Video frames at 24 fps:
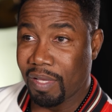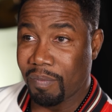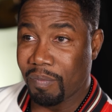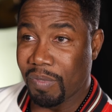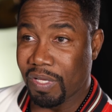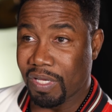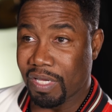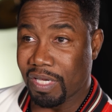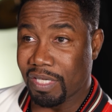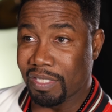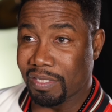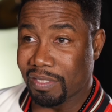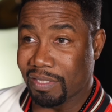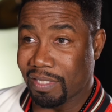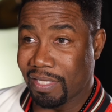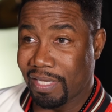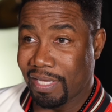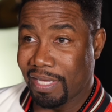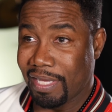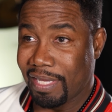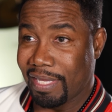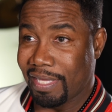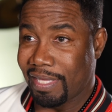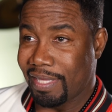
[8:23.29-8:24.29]
because
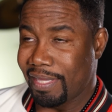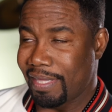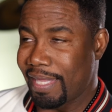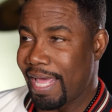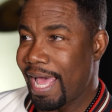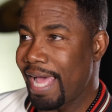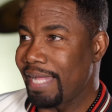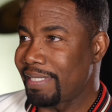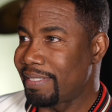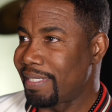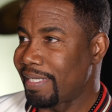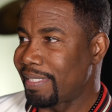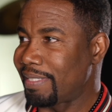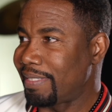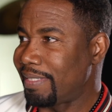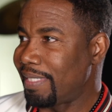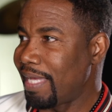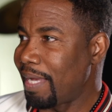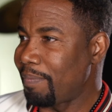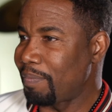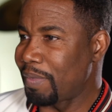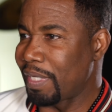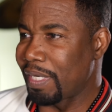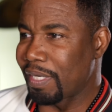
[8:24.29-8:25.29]
that's
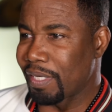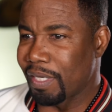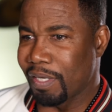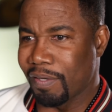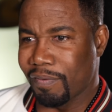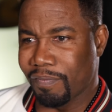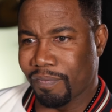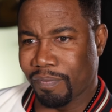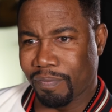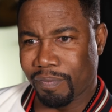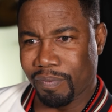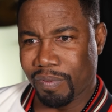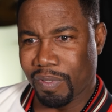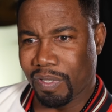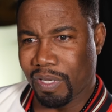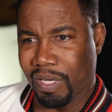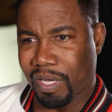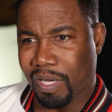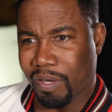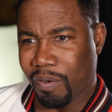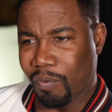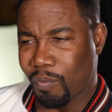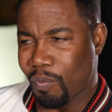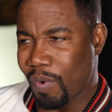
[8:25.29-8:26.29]
accepting of
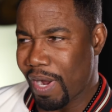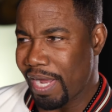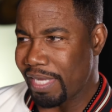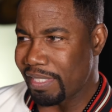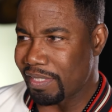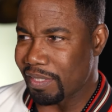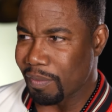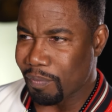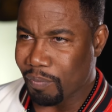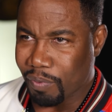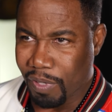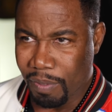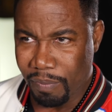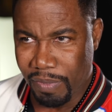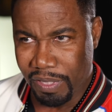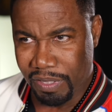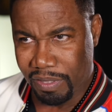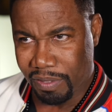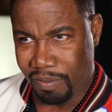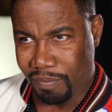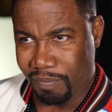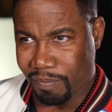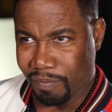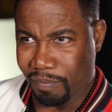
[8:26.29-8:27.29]
a white
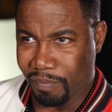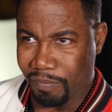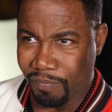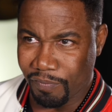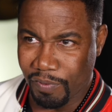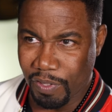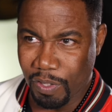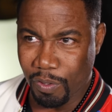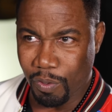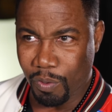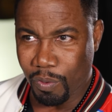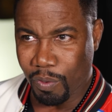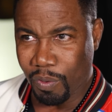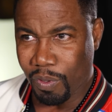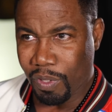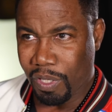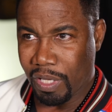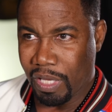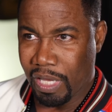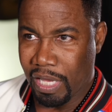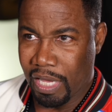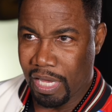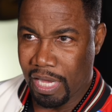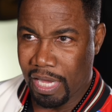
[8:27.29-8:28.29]
supremacist view,
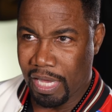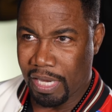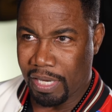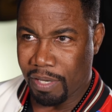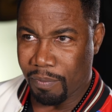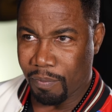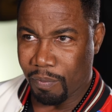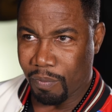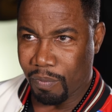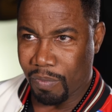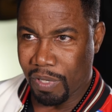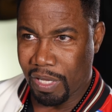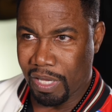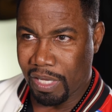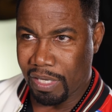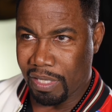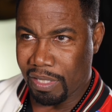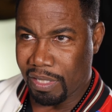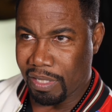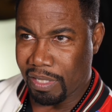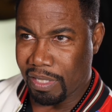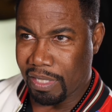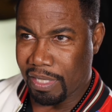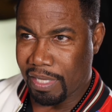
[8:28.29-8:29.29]
and the,
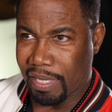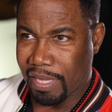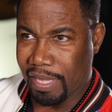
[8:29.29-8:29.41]
and